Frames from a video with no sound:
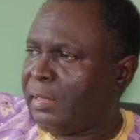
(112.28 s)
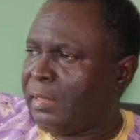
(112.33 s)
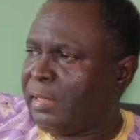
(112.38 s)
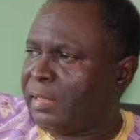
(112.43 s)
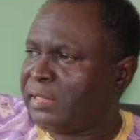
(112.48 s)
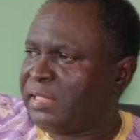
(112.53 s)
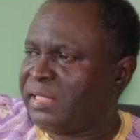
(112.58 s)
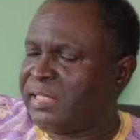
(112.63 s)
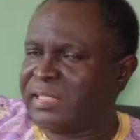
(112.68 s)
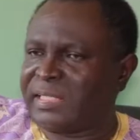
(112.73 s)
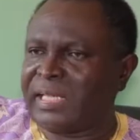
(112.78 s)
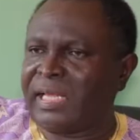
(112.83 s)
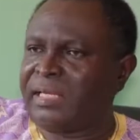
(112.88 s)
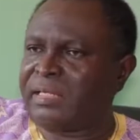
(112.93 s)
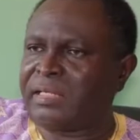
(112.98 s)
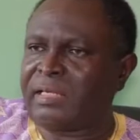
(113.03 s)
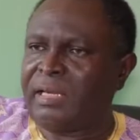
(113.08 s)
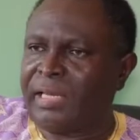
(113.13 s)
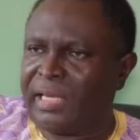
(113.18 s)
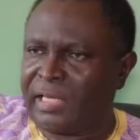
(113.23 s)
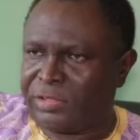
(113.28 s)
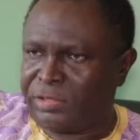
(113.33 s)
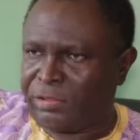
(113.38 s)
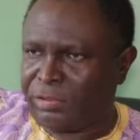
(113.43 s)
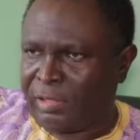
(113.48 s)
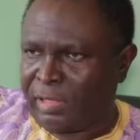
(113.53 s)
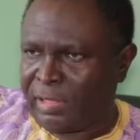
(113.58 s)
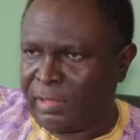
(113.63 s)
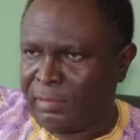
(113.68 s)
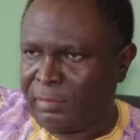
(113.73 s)
assistant
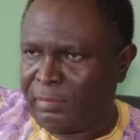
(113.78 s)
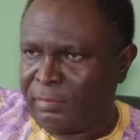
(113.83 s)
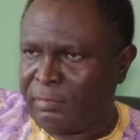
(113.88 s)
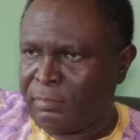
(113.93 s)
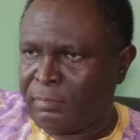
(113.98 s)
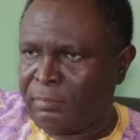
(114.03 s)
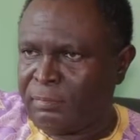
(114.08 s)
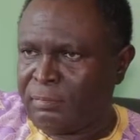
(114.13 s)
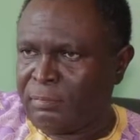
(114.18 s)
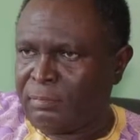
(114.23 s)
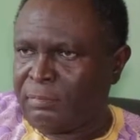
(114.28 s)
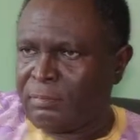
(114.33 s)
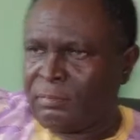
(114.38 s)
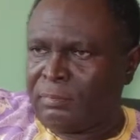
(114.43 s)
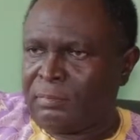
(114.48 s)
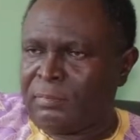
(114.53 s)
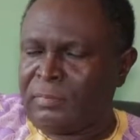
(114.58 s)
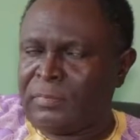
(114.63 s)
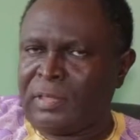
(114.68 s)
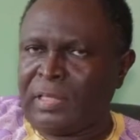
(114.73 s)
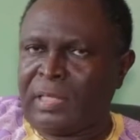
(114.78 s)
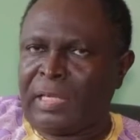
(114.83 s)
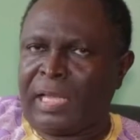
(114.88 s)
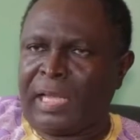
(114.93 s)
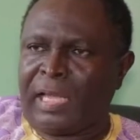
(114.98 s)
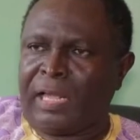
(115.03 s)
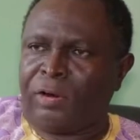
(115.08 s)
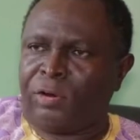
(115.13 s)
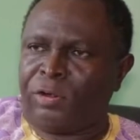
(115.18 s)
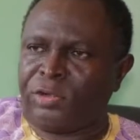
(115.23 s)
lecturer.
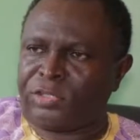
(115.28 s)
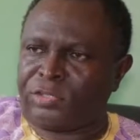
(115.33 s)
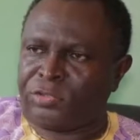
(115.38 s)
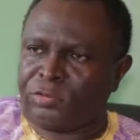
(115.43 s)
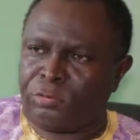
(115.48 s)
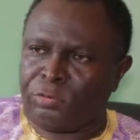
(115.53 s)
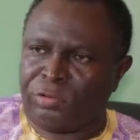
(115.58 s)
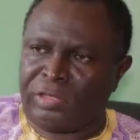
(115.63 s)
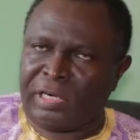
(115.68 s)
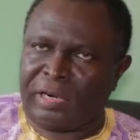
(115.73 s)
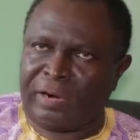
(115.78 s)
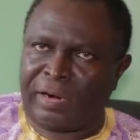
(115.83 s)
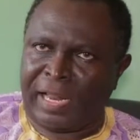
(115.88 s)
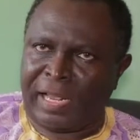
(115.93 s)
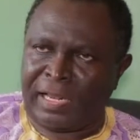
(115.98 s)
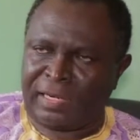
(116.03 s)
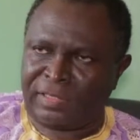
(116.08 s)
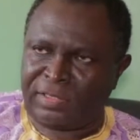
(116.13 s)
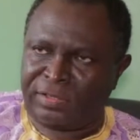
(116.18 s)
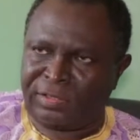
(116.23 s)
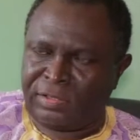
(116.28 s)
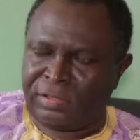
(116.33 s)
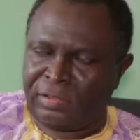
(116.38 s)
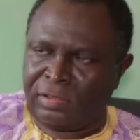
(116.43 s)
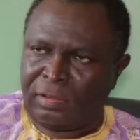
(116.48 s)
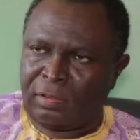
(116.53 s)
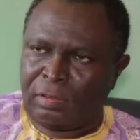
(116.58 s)
I rose through the ranks